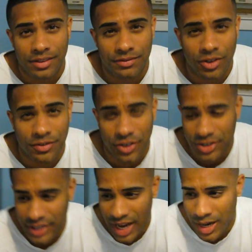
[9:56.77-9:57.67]
for the
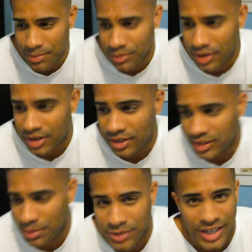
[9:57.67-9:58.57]
first time,
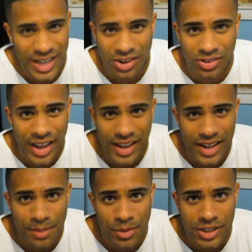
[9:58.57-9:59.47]
sometimes I don't like it
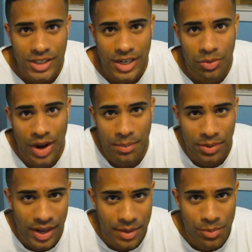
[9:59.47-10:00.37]
that much, and then when I
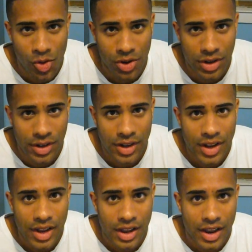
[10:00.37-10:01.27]
play it more,
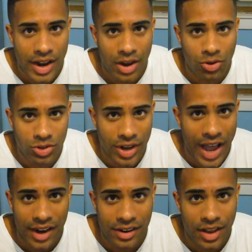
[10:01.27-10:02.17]
and I go to the
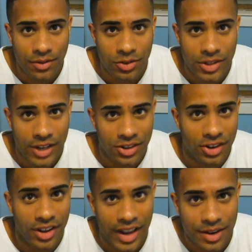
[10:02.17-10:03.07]
higher levels, I
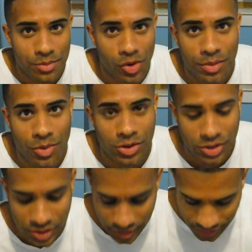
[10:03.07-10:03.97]
started liking more and more. So
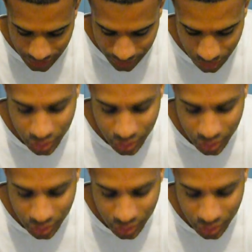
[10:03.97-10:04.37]
it's the same thing